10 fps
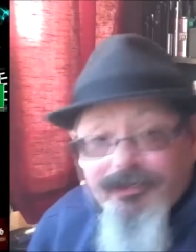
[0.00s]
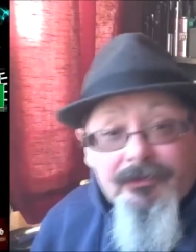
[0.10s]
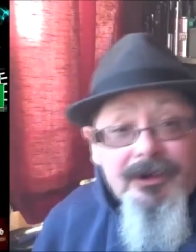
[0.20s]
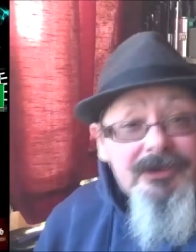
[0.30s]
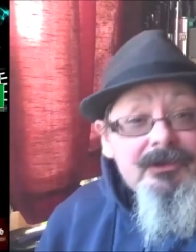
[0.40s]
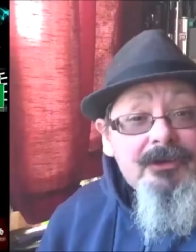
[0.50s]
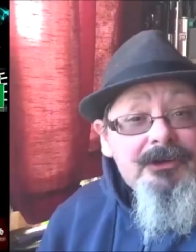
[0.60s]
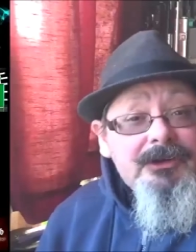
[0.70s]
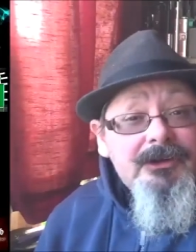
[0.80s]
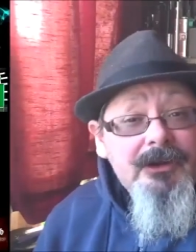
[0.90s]
the reason I
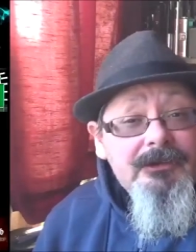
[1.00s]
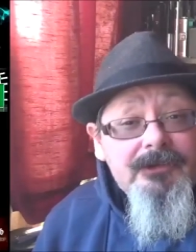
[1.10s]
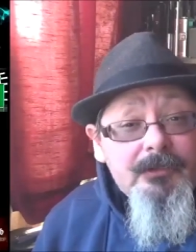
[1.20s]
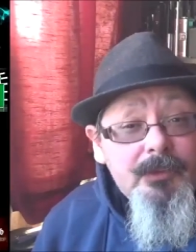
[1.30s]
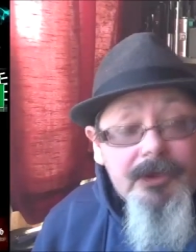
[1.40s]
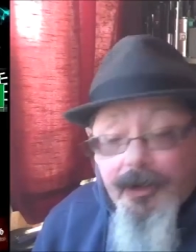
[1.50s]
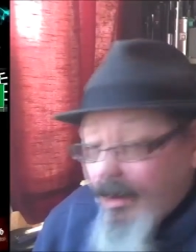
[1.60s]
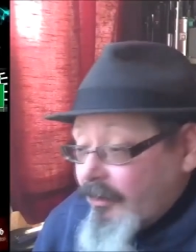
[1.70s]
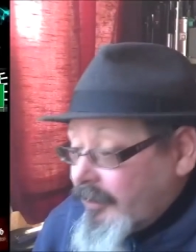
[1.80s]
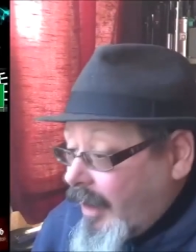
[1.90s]
did the testing with an
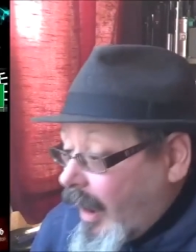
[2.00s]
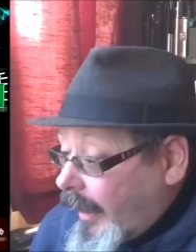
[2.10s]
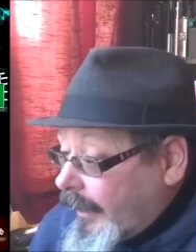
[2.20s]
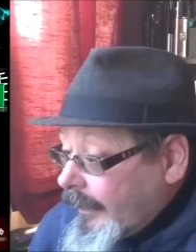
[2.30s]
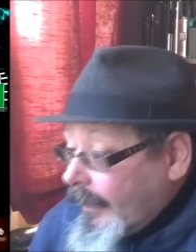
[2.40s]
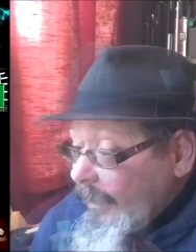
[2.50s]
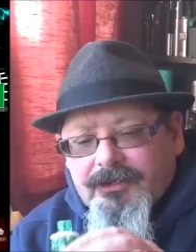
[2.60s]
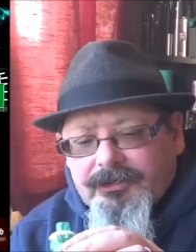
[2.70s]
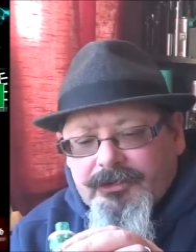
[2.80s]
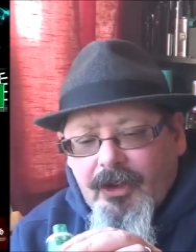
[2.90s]
RDA.
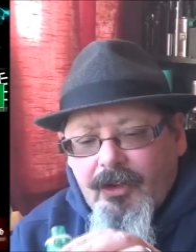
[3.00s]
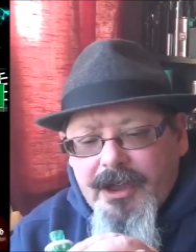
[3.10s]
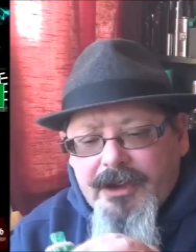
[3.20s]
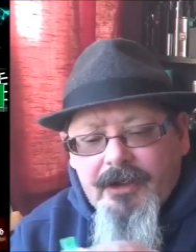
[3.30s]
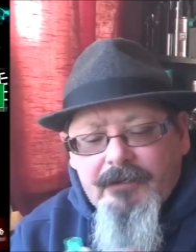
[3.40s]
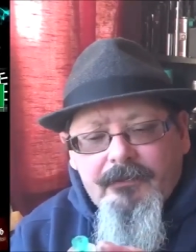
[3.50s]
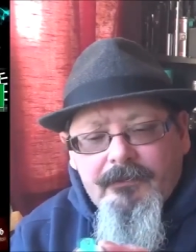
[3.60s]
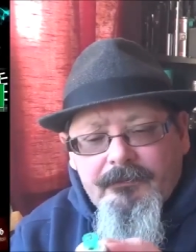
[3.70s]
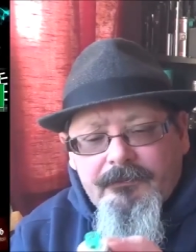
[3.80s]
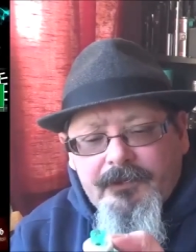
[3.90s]
The slide
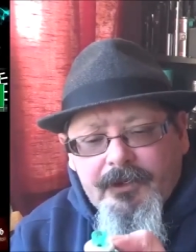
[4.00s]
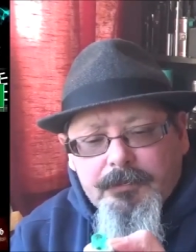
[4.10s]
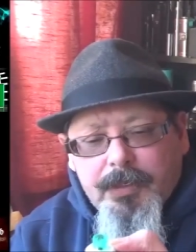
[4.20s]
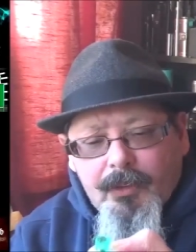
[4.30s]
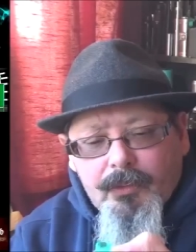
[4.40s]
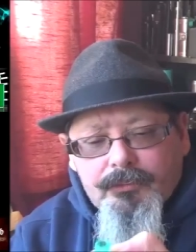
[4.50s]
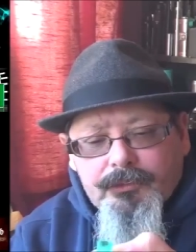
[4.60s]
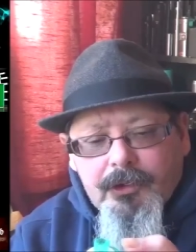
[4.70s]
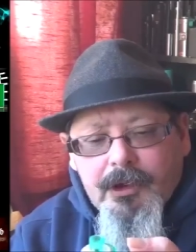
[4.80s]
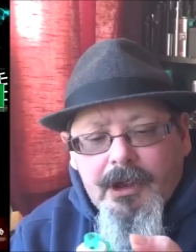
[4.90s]
fill port,
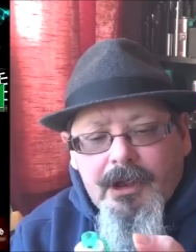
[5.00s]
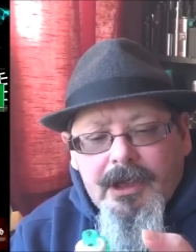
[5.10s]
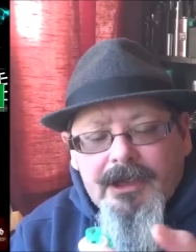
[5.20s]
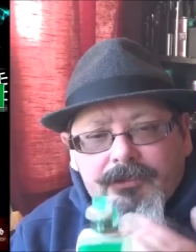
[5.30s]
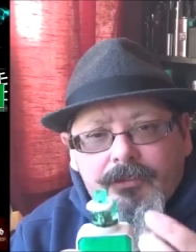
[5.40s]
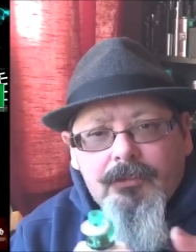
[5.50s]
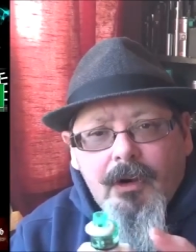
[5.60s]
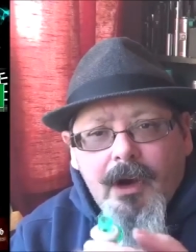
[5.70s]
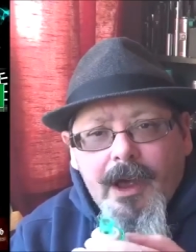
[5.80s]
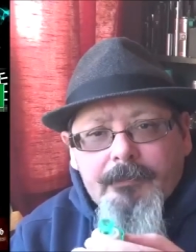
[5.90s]
it's all
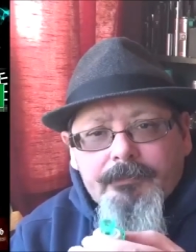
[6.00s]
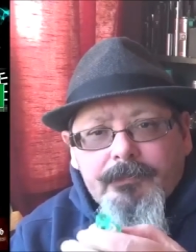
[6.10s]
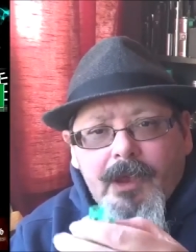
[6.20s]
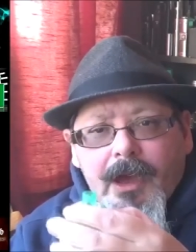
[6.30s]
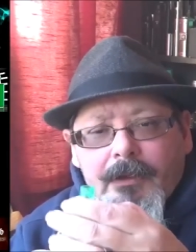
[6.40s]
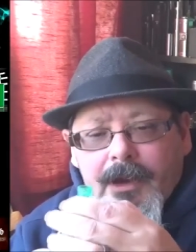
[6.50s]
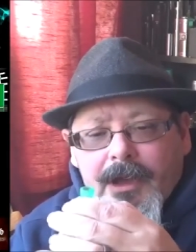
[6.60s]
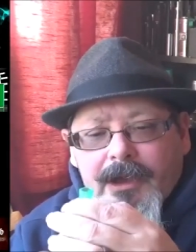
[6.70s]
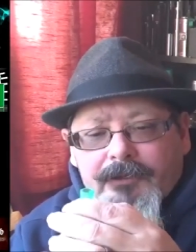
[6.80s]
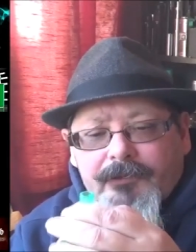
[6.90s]
right. Yeah,
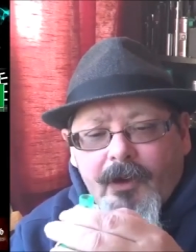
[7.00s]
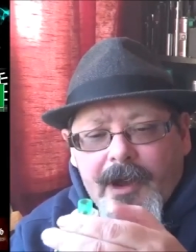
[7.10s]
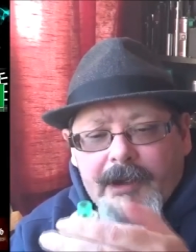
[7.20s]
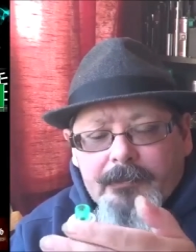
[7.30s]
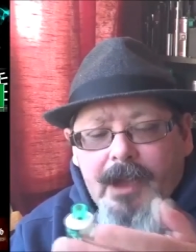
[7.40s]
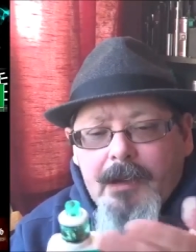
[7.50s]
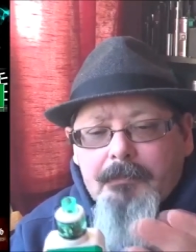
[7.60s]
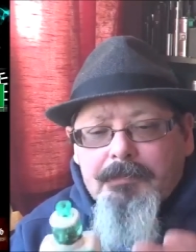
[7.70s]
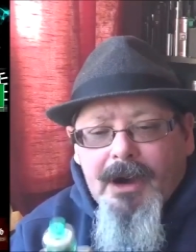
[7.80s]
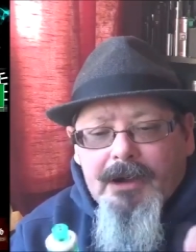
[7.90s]
it's fine.
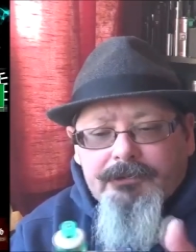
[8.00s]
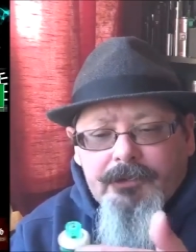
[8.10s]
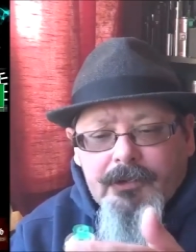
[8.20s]
But